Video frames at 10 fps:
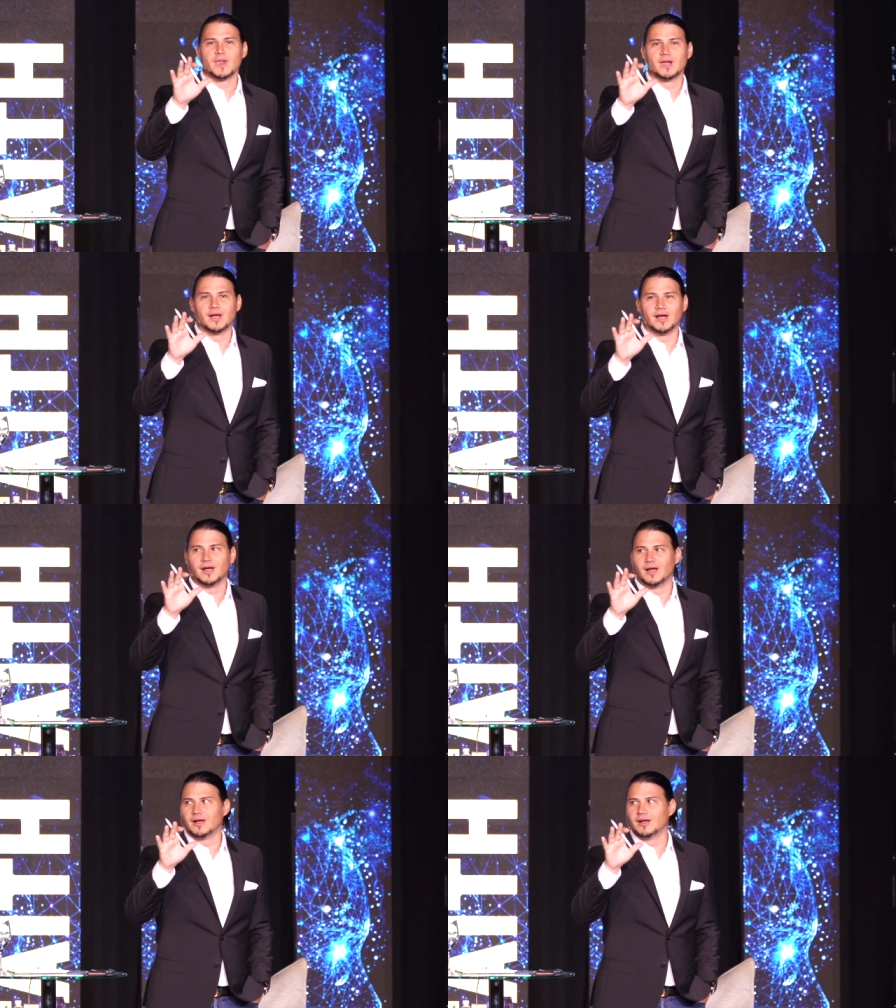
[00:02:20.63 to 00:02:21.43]
uh,
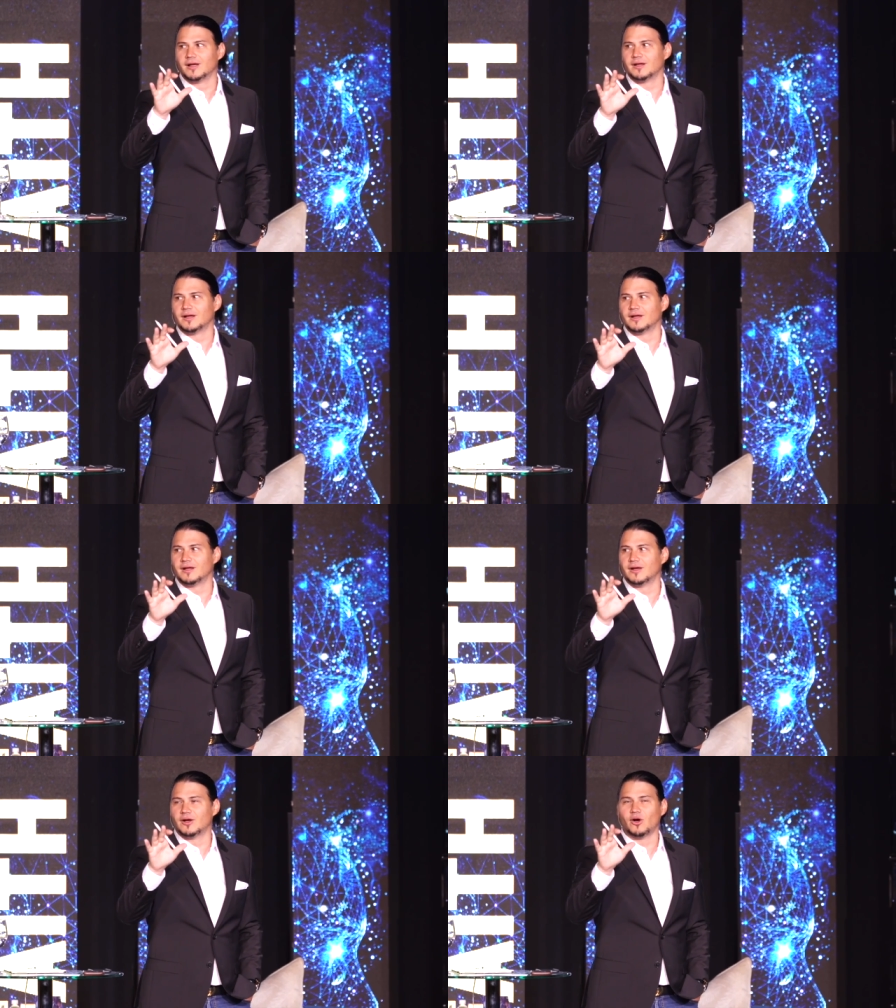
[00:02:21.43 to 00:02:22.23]
uh,
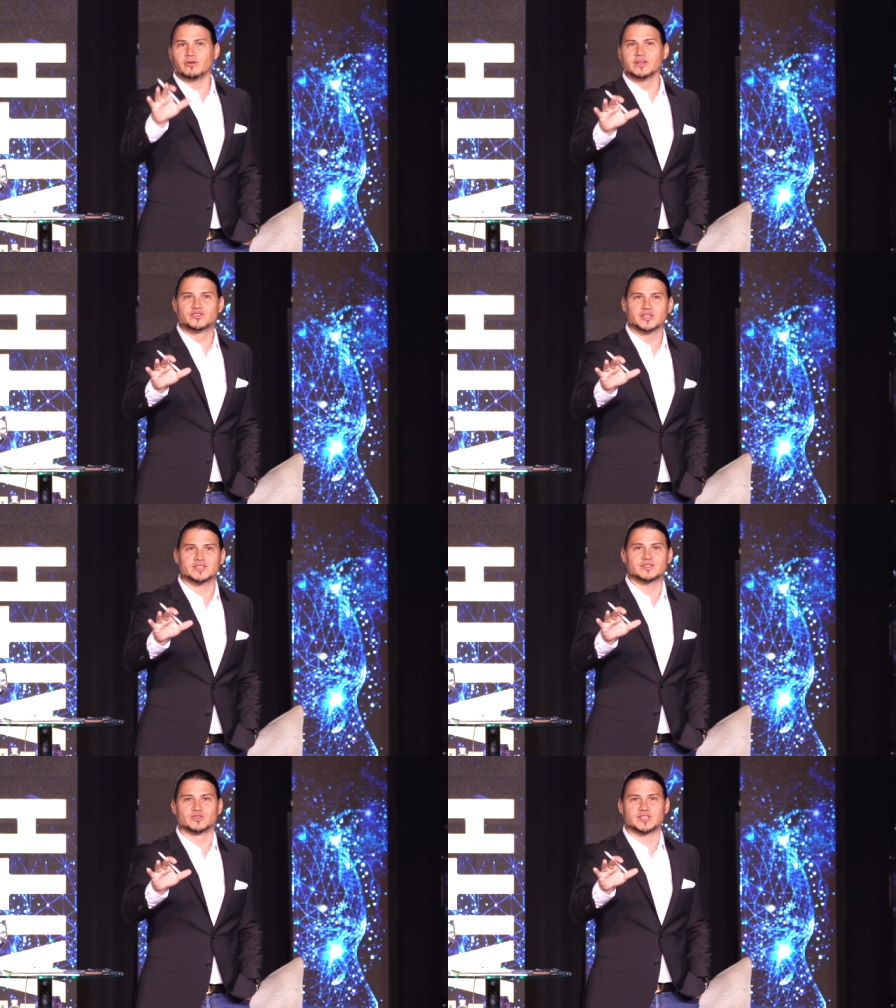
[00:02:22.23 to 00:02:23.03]
uh
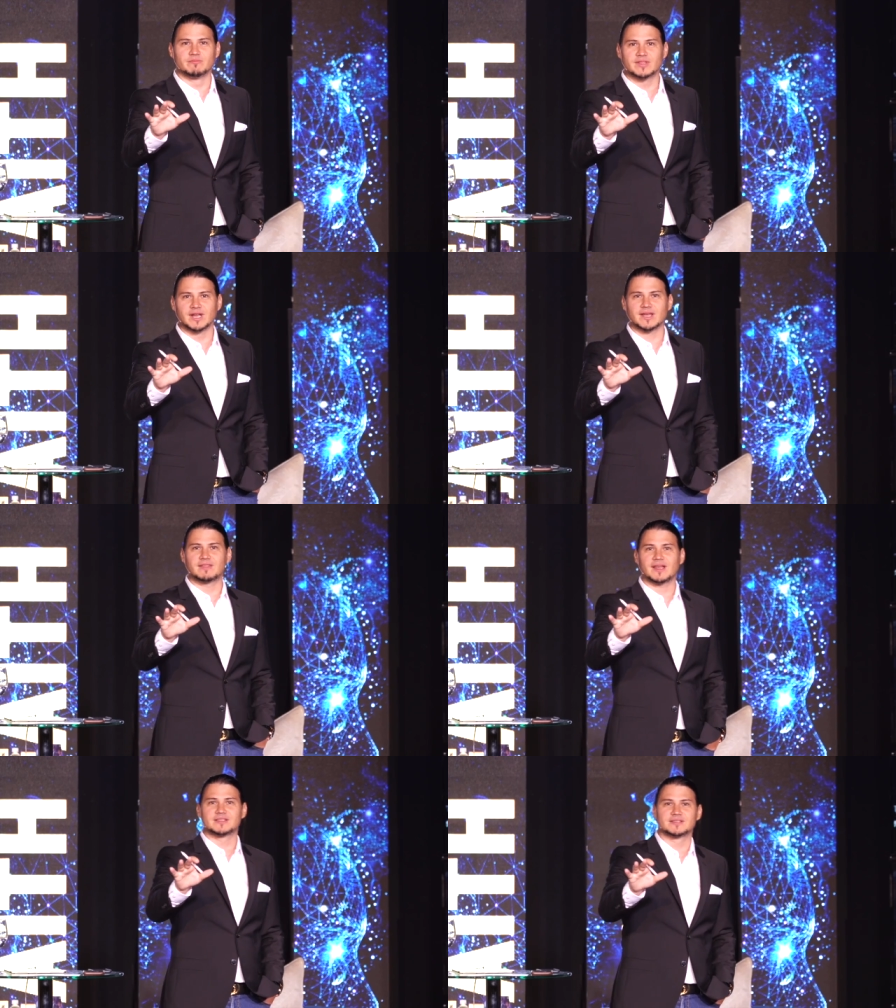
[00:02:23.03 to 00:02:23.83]
oranges or something like
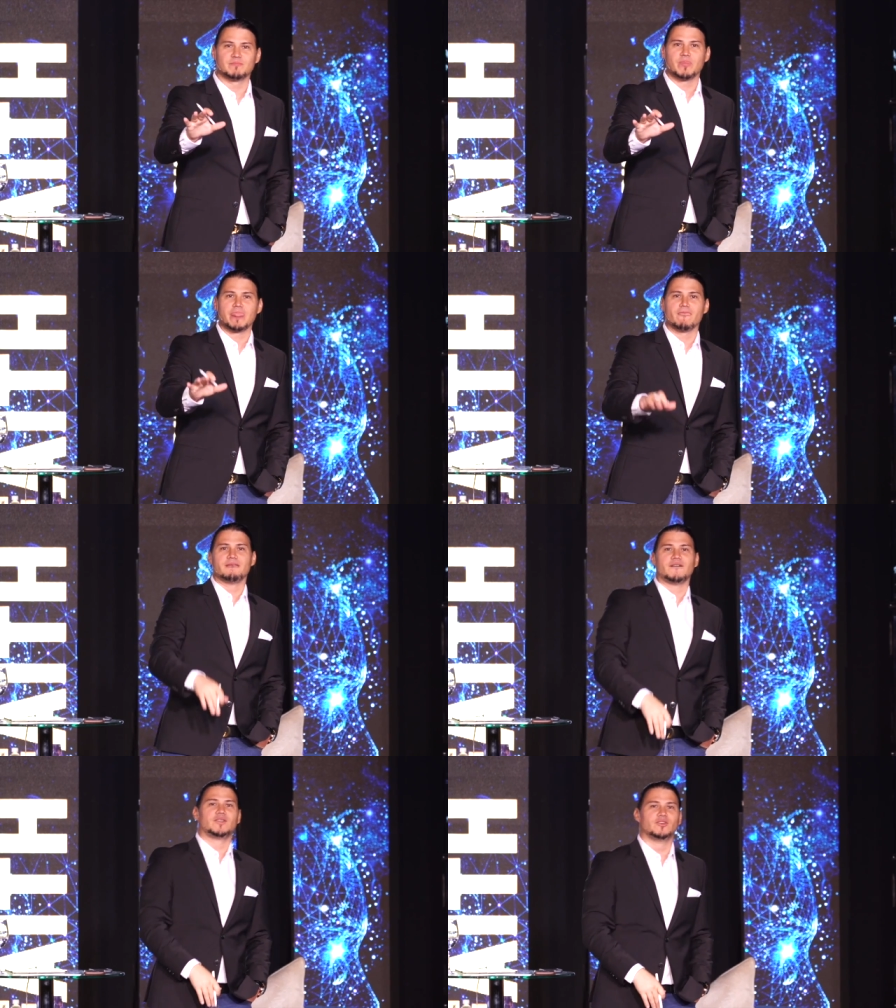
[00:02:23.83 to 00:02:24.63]
that,
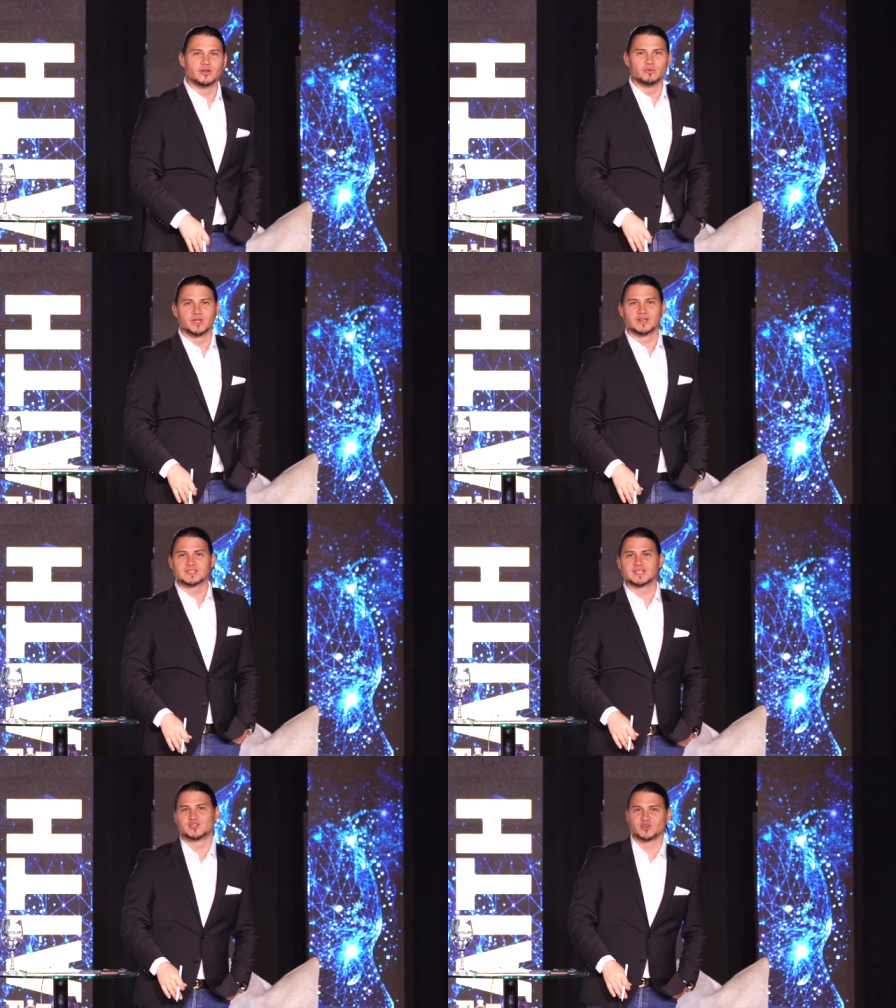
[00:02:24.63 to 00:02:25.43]
you know, we're going to
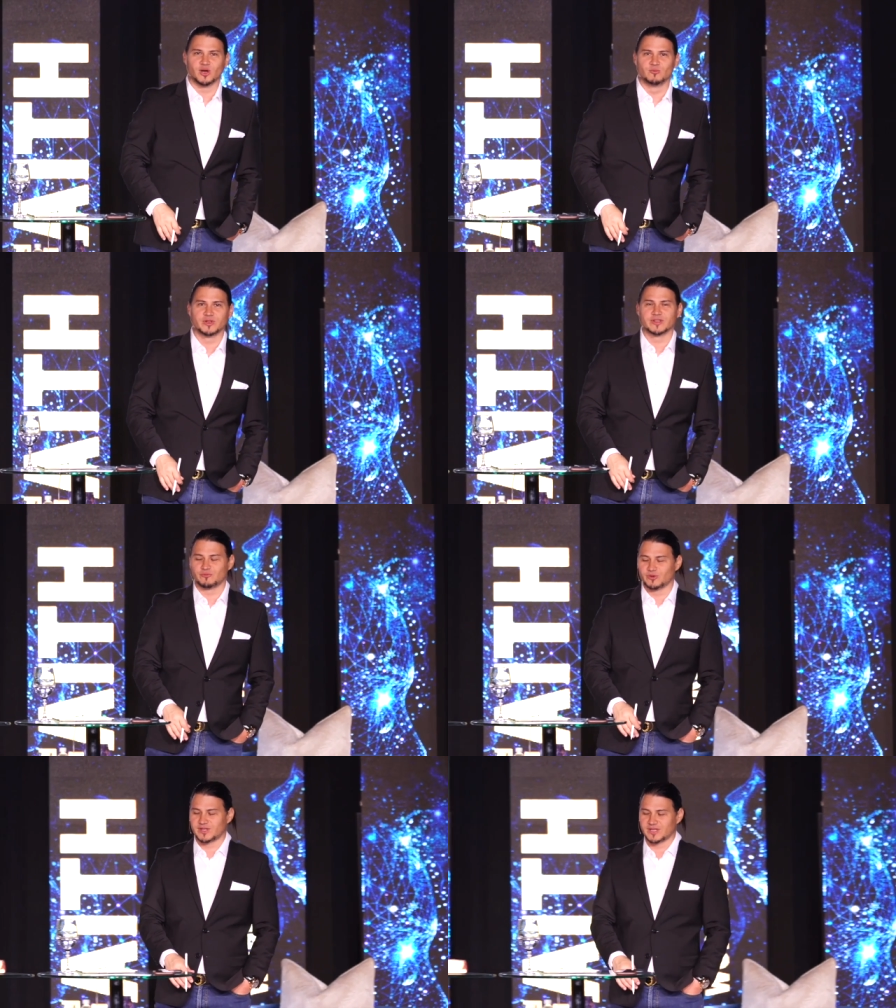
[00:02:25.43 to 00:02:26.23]
send you home with, a,
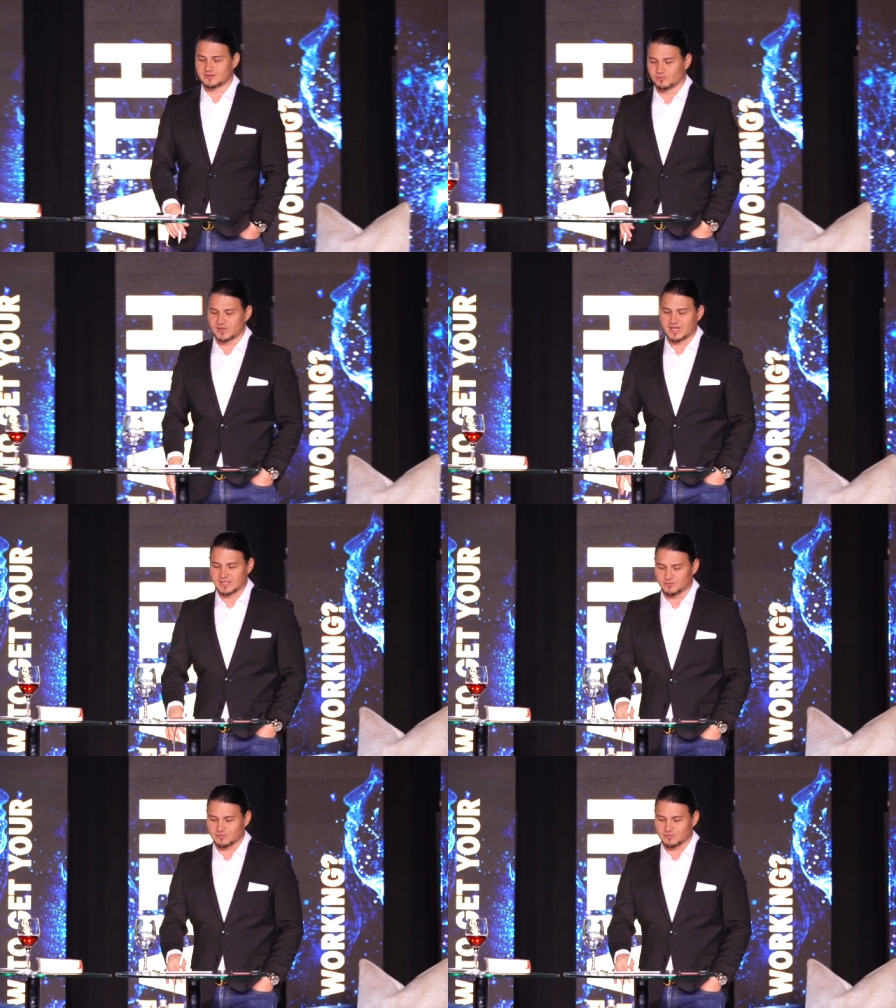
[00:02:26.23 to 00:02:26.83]
with, that, with that.